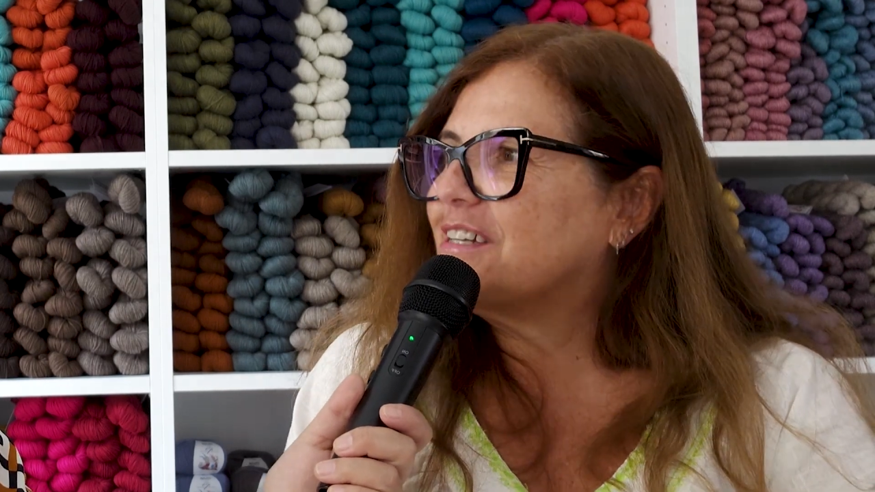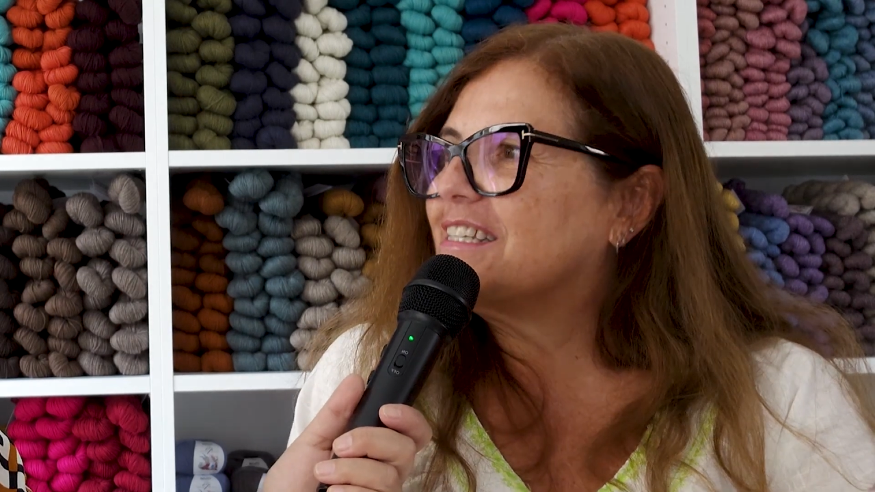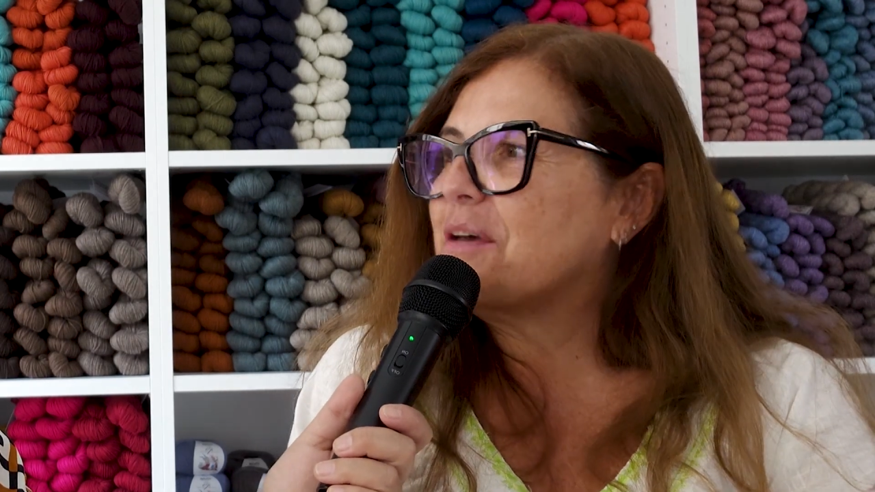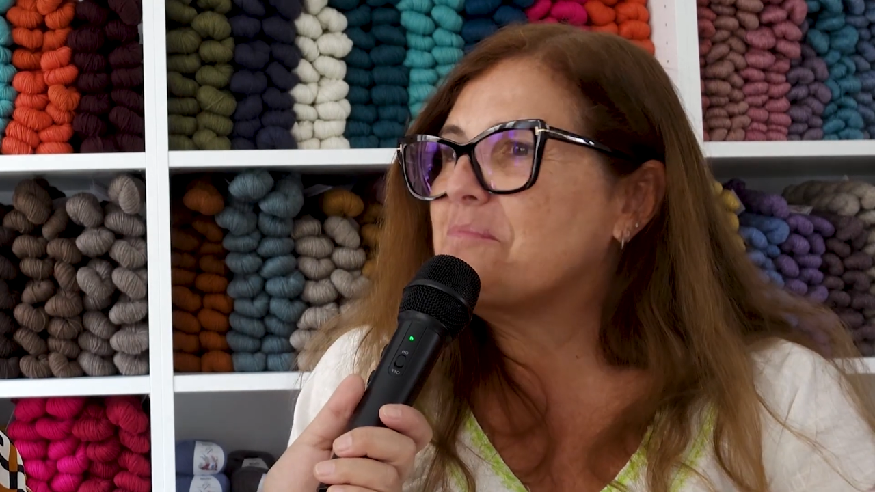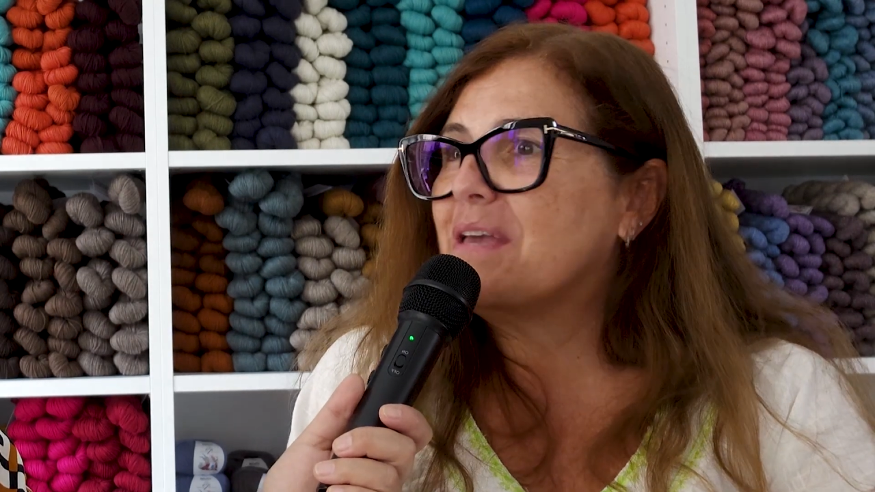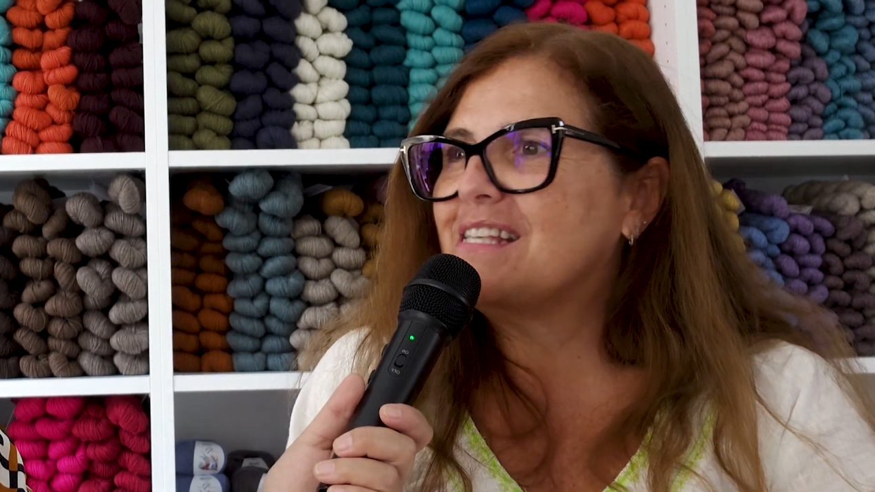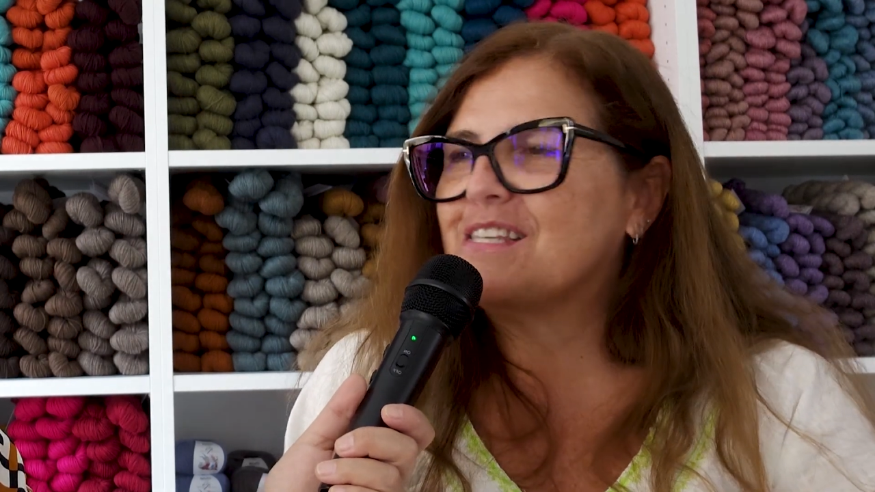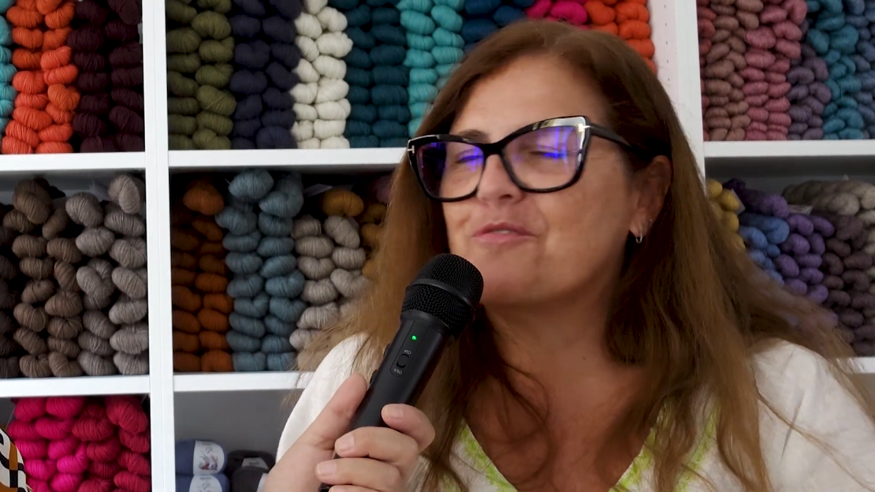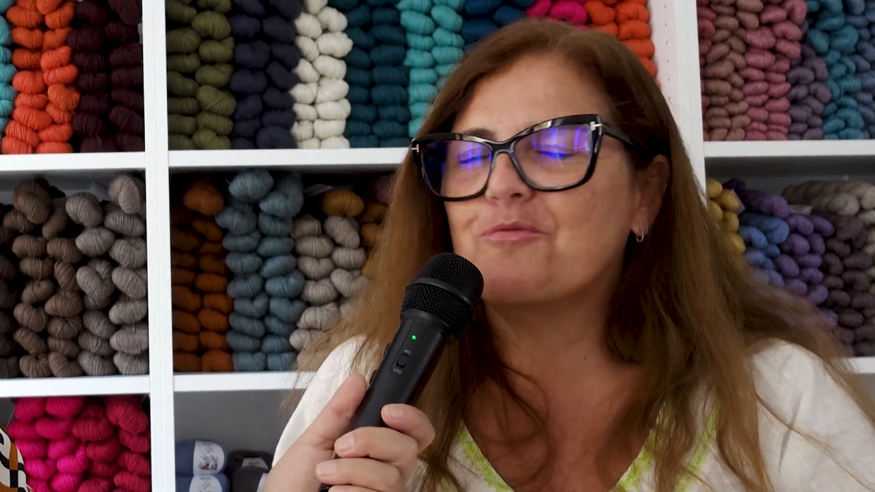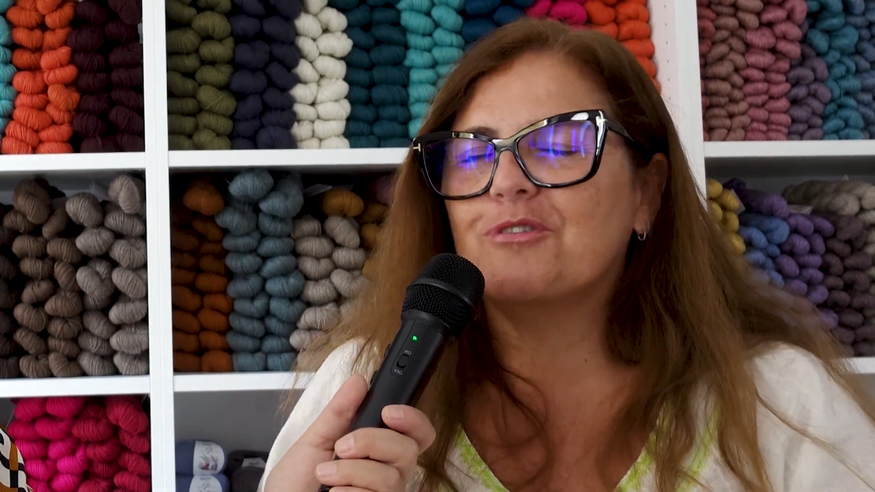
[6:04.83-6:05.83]
an
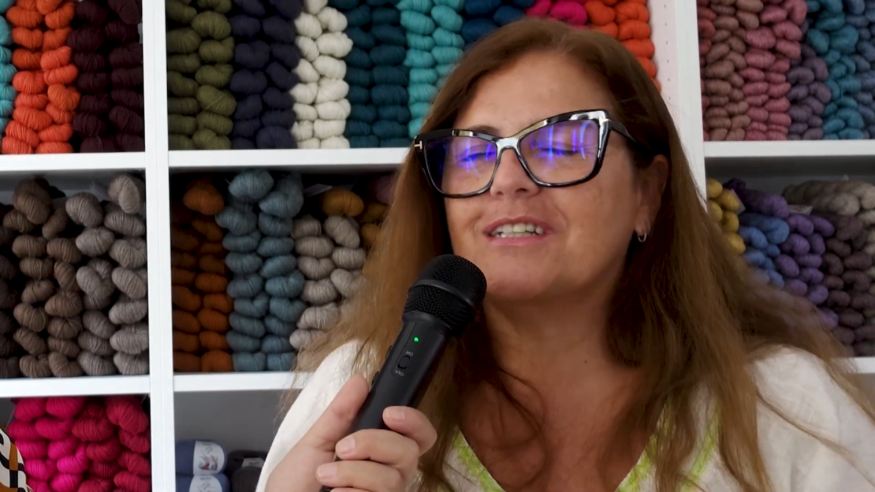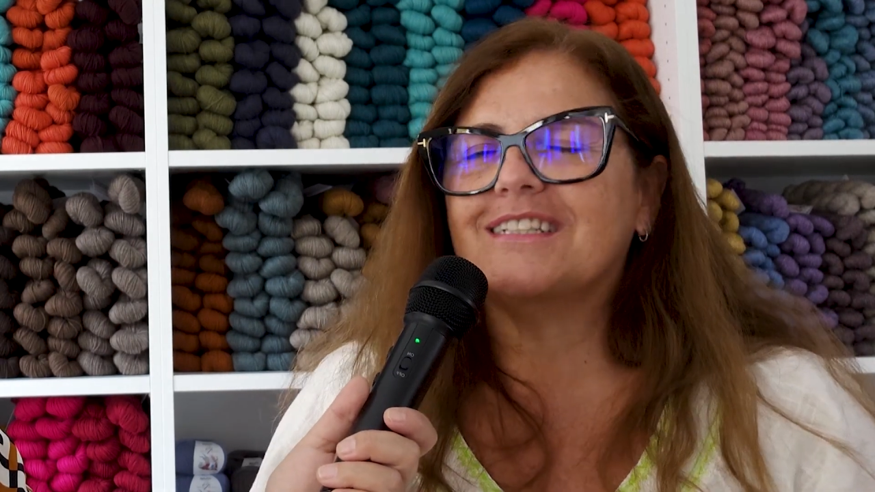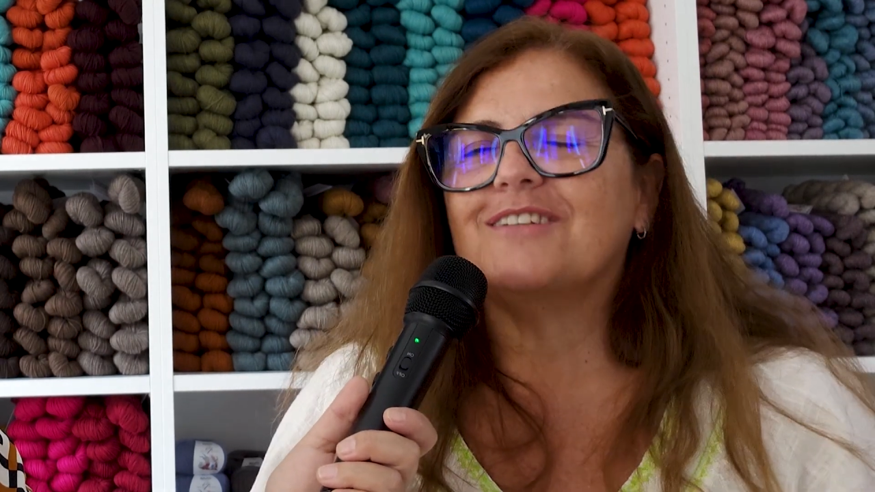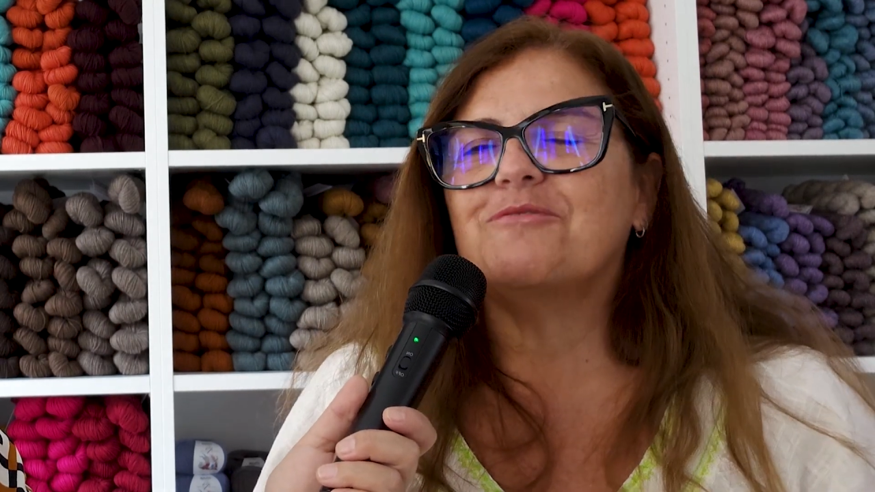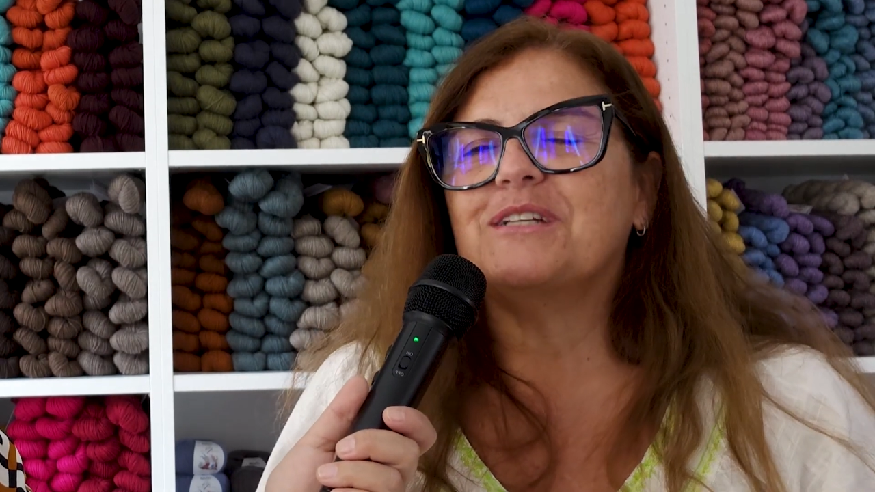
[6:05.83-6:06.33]
amazing work